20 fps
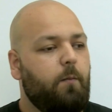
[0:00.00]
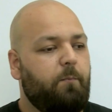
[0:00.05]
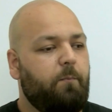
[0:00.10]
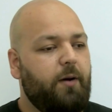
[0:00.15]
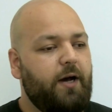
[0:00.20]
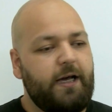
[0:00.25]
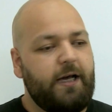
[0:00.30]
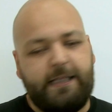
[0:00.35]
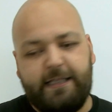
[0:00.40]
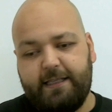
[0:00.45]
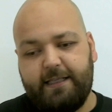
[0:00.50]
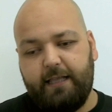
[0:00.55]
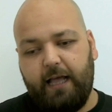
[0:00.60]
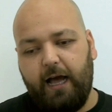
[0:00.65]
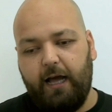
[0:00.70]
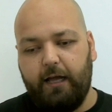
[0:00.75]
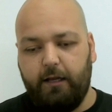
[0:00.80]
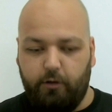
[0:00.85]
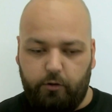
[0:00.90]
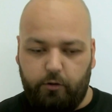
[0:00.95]
But
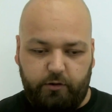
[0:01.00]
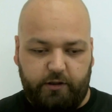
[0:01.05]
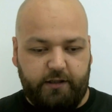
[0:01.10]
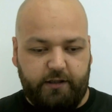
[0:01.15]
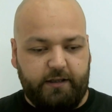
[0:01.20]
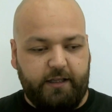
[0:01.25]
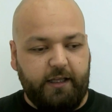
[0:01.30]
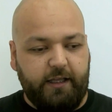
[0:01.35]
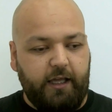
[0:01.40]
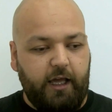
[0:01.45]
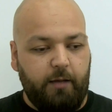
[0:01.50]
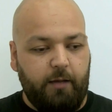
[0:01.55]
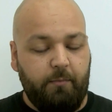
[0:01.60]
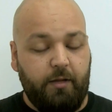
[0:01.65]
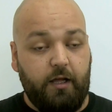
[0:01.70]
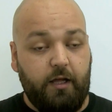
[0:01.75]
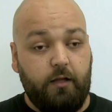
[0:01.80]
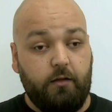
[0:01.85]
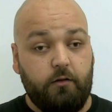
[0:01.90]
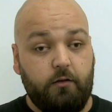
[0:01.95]
I loaded the game
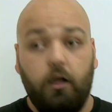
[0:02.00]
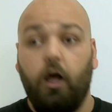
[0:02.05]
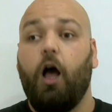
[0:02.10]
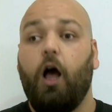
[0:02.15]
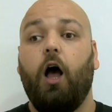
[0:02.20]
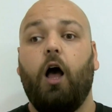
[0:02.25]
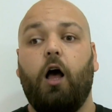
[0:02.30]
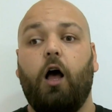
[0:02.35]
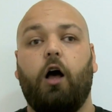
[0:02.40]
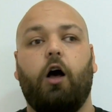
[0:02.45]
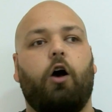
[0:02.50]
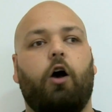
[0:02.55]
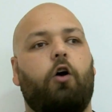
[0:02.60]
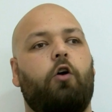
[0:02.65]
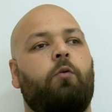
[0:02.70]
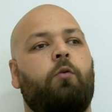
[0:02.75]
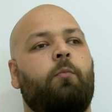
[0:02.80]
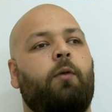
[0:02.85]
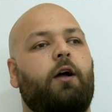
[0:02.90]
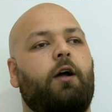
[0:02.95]
and
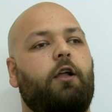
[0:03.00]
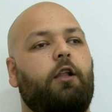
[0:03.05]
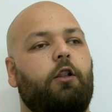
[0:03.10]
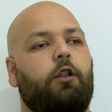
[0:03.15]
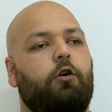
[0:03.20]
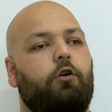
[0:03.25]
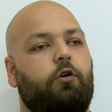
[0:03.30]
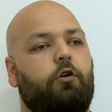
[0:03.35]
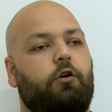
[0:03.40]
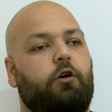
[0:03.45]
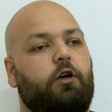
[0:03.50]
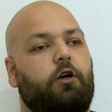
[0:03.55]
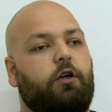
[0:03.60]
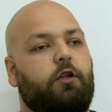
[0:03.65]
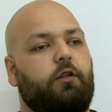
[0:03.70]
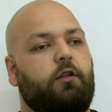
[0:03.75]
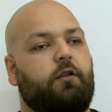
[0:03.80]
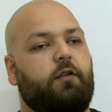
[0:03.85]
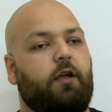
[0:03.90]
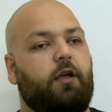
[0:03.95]
oh my
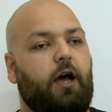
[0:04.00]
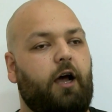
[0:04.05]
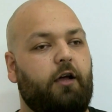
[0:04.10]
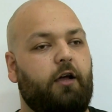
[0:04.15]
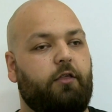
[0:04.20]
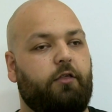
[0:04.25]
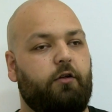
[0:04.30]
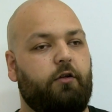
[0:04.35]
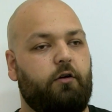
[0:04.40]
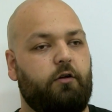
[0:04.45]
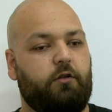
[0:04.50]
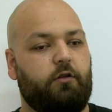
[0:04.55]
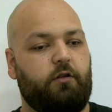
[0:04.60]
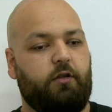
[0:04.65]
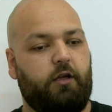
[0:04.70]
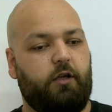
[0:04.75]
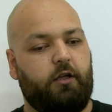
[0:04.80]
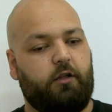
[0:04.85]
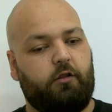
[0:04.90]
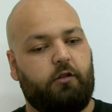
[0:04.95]
lord, I
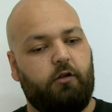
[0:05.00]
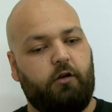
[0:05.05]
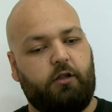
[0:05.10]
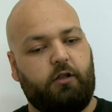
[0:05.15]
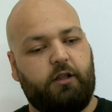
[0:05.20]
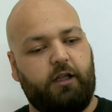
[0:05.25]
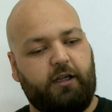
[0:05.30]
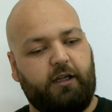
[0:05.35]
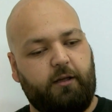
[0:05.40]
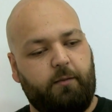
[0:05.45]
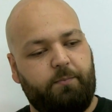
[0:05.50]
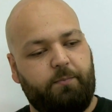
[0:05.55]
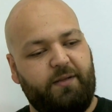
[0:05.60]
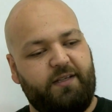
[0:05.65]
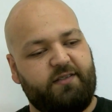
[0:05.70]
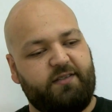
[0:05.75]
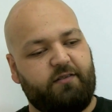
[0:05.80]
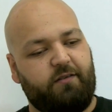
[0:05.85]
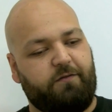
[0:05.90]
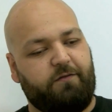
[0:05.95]
thought it looked like a
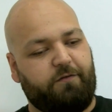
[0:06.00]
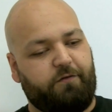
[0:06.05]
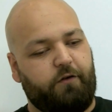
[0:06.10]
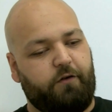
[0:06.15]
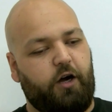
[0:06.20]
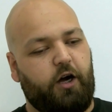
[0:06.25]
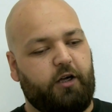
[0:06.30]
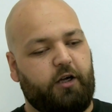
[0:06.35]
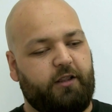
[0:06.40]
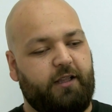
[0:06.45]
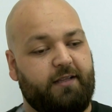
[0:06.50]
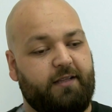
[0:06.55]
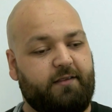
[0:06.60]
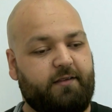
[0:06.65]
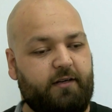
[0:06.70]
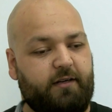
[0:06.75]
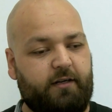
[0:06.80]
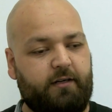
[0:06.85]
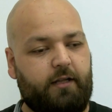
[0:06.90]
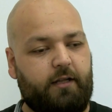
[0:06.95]
piece of rock that
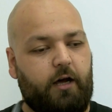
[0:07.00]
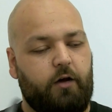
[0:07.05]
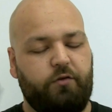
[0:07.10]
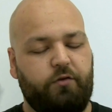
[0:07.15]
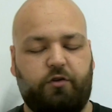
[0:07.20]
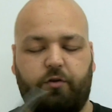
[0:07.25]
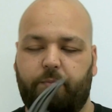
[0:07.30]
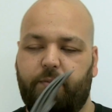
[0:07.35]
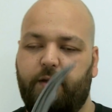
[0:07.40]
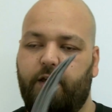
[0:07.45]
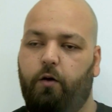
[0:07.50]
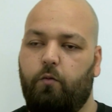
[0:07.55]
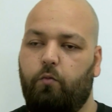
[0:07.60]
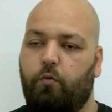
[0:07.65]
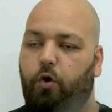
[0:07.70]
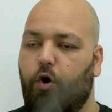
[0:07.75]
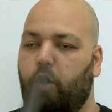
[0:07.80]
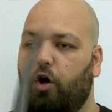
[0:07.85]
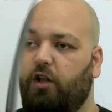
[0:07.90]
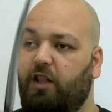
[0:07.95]
turned out to be a
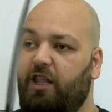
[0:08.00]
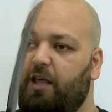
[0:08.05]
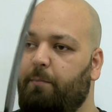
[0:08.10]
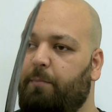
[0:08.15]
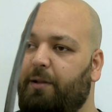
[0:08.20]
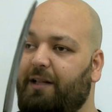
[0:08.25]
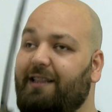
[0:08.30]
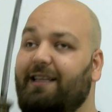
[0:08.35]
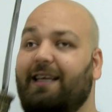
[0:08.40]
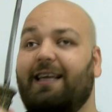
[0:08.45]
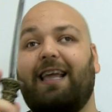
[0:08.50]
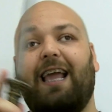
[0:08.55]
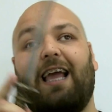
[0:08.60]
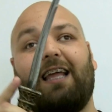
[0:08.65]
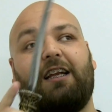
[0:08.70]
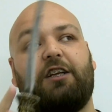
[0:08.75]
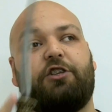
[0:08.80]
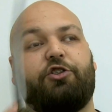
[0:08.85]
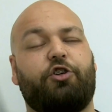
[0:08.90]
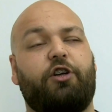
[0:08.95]
wall, a building,
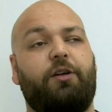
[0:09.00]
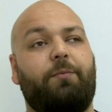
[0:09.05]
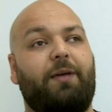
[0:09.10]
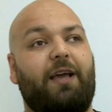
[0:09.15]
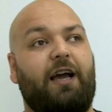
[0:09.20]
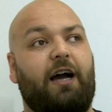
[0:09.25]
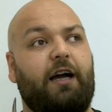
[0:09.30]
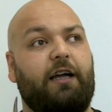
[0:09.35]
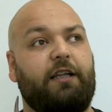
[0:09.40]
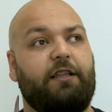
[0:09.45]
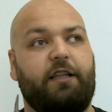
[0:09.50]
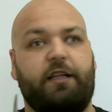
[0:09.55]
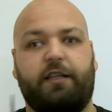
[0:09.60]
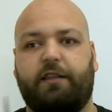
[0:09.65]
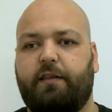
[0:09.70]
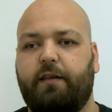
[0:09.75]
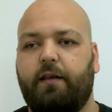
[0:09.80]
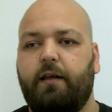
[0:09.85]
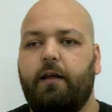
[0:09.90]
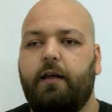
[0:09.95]
and a tree behind it.
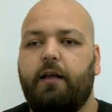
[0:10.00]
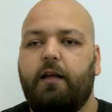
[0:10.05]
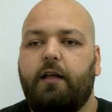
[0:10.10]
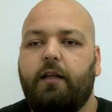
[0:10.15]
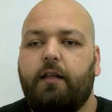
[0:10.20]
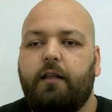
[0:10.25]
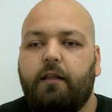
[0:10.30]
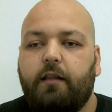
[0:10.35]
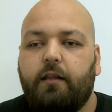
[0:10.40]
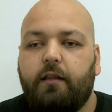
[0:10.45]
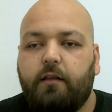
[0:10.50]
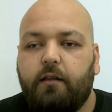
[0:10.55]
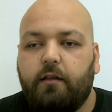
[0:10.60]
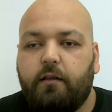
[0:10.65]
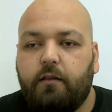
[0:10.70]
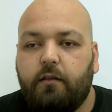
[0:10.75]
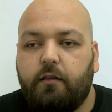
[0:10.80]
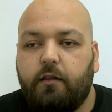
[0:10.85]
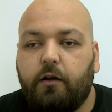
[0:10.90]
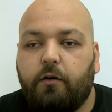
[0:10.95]

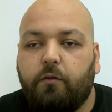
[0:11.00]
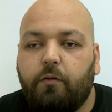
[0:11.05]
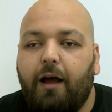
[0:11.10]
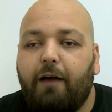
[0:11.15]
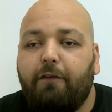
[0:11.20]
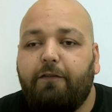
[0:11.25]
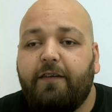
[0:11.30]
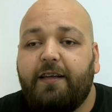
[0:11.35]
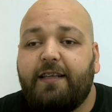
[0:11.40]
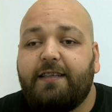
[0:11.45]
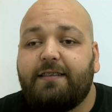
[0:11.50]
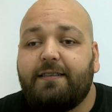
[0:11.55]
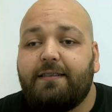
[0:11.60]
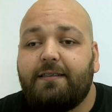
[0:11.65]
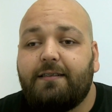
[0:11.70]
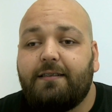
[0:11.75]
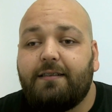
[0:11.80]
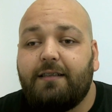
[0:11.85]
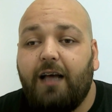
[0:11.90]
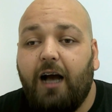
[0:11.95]
The
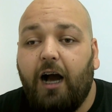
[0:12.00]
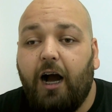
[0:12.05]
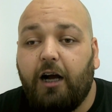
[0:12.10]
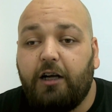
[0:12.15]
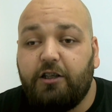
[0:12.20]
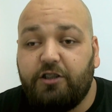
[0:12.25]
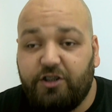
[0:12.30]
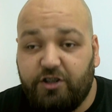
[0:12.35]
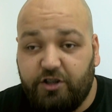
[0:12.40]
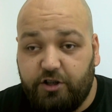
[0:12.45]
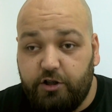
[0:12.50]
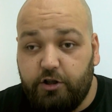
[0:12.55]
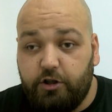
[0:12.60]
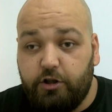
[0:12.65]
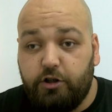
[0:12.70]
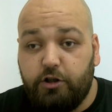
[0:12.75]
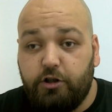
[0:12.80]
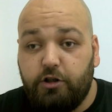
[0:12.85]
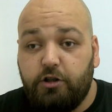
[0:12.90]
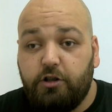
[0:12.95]
graphics are
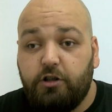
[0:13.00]
still...